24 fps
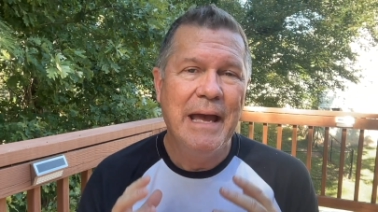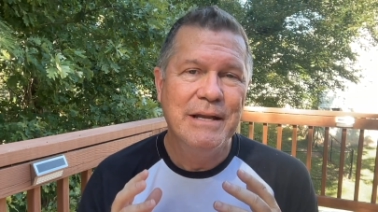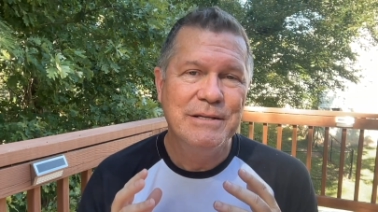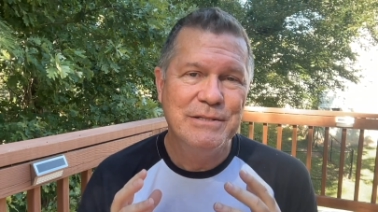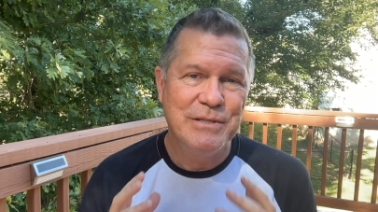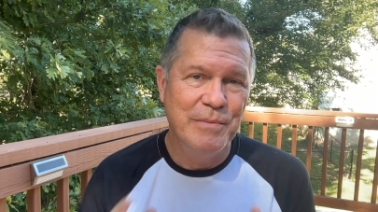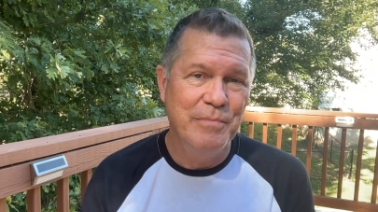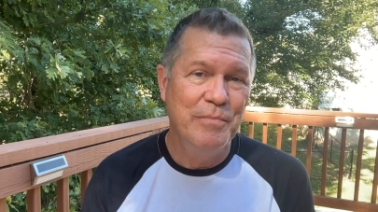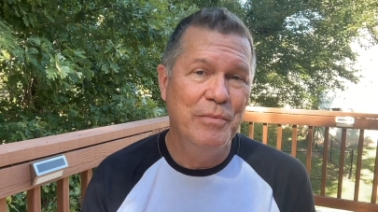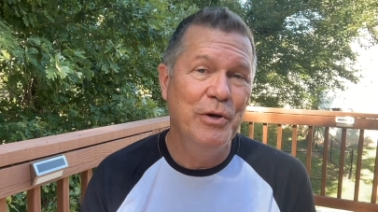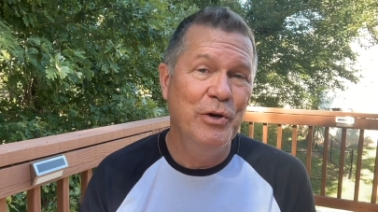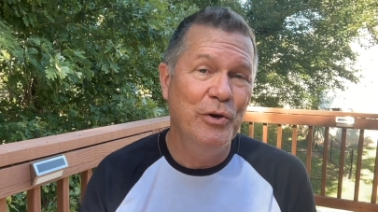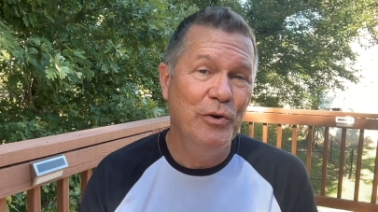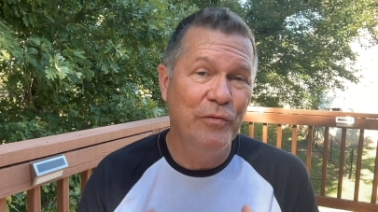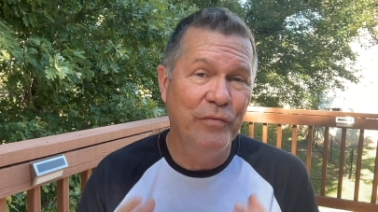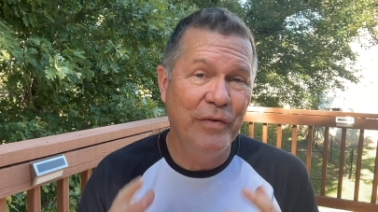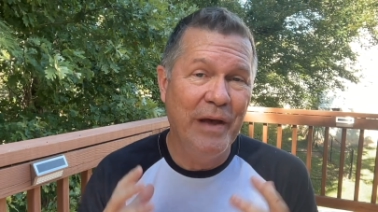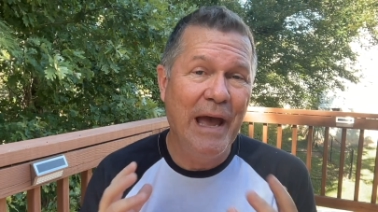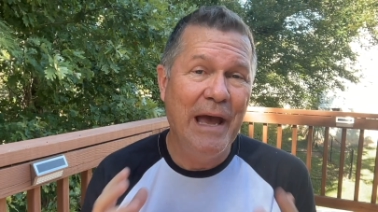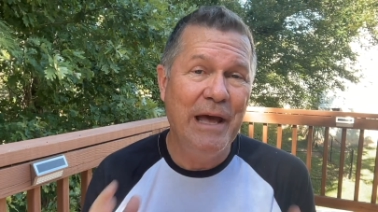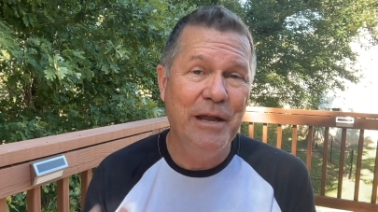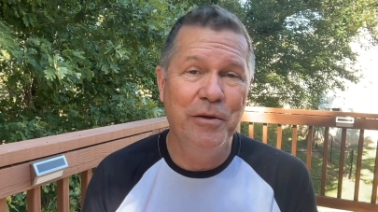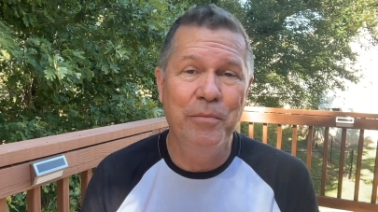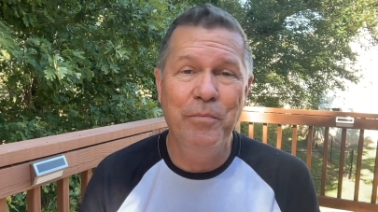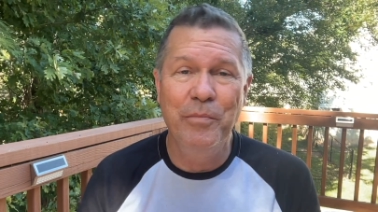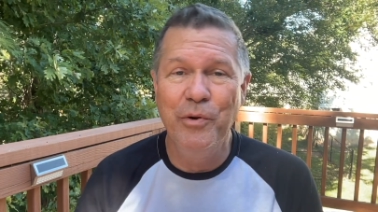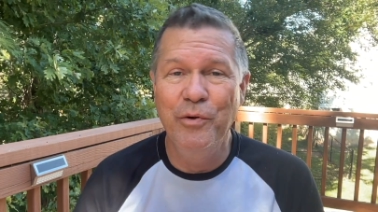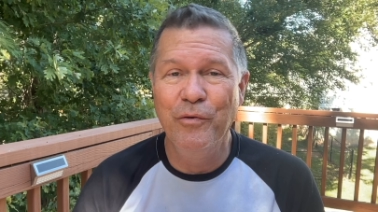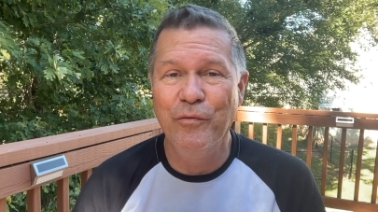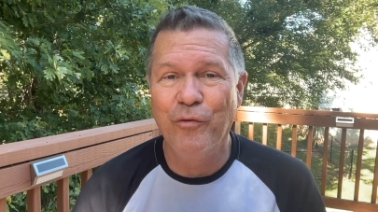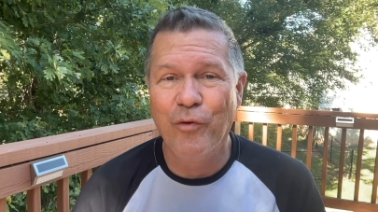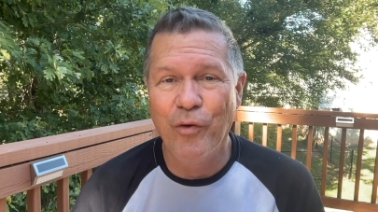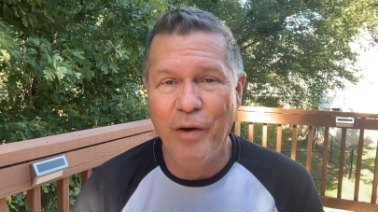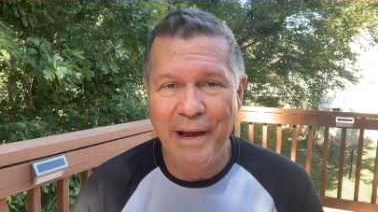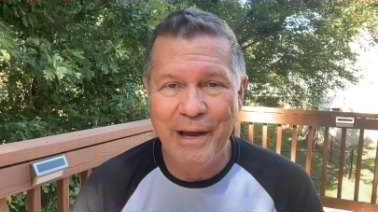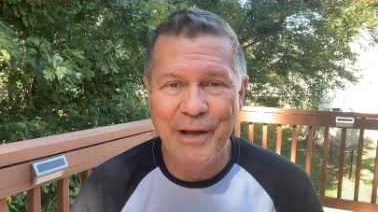to move and to move
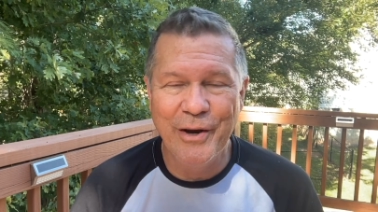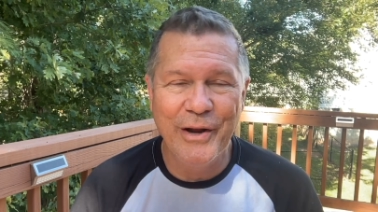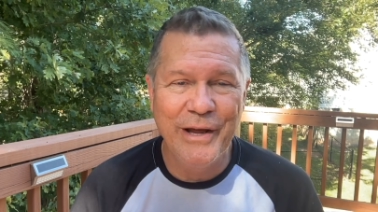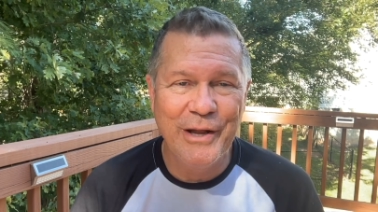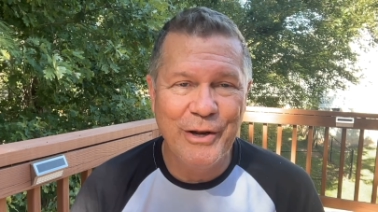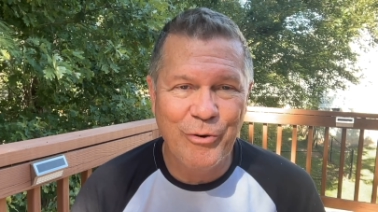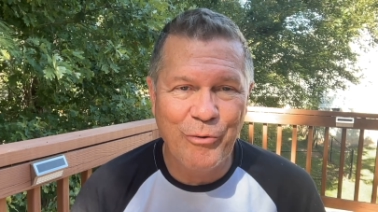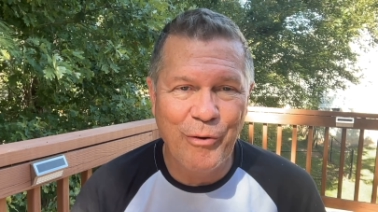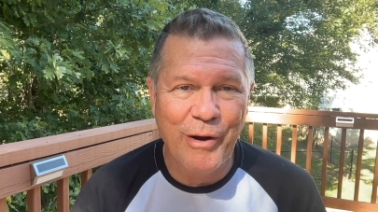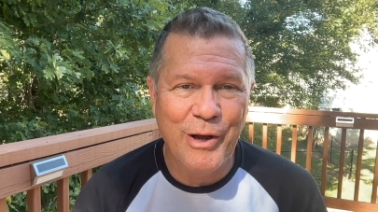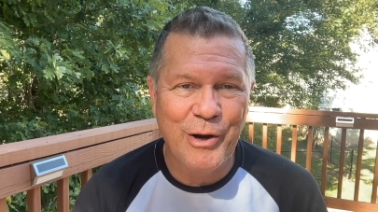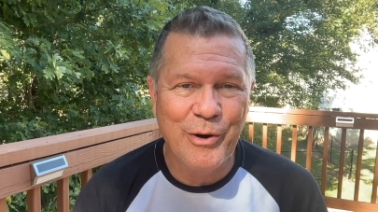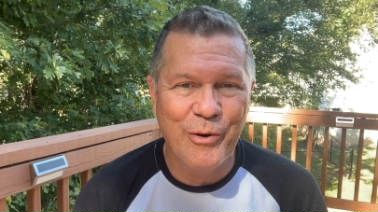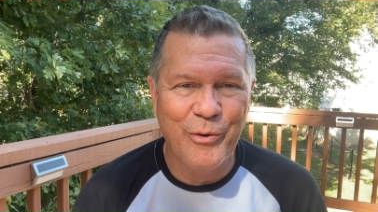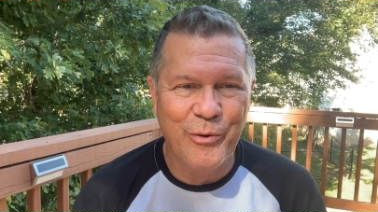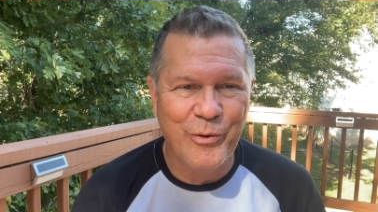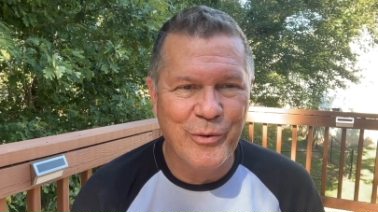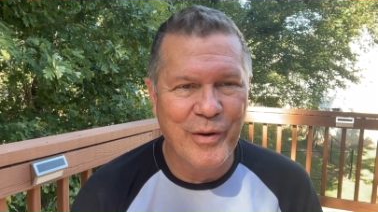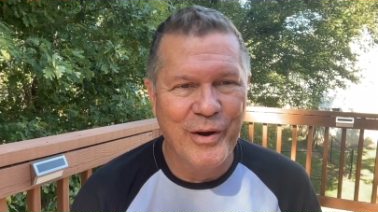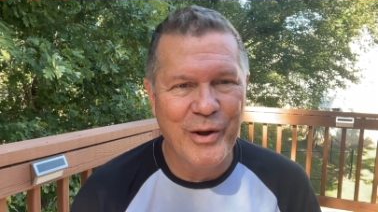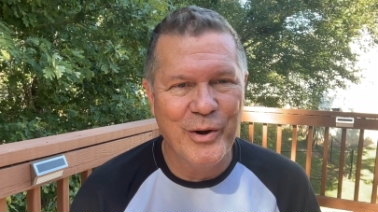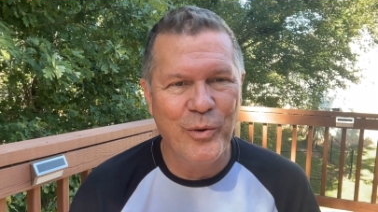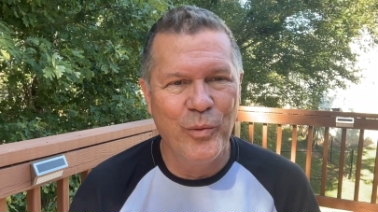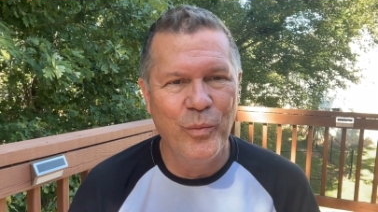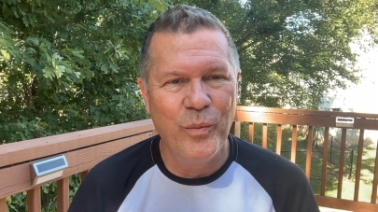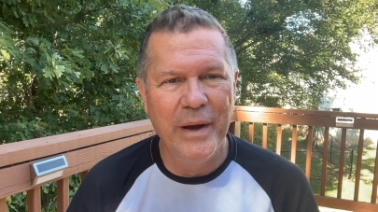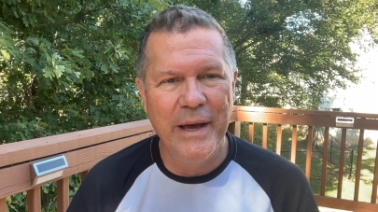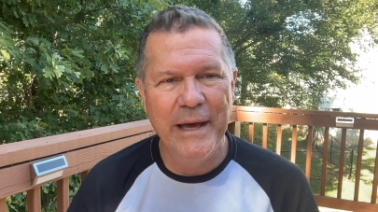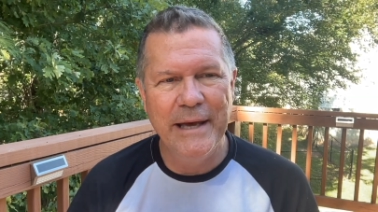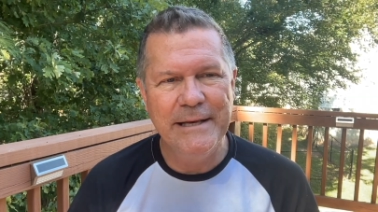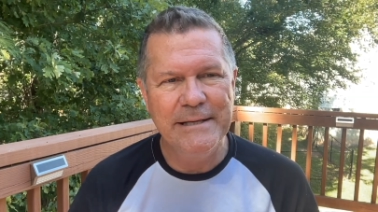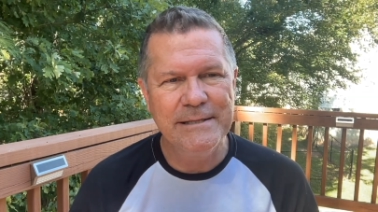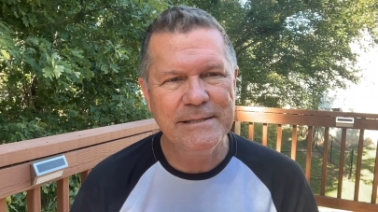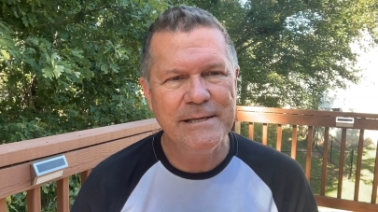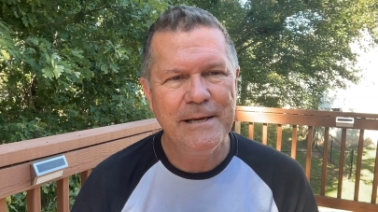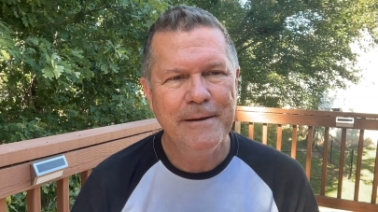greater in greater and greater
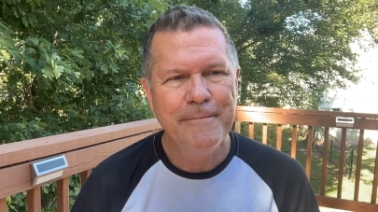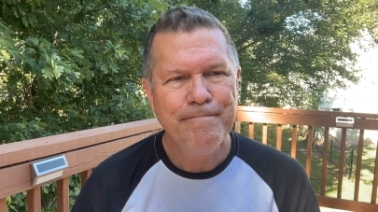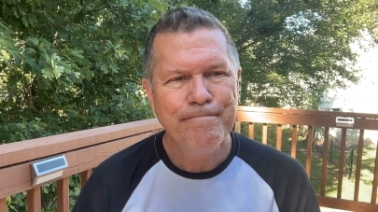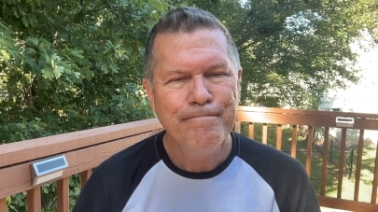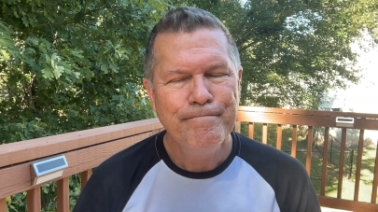ways.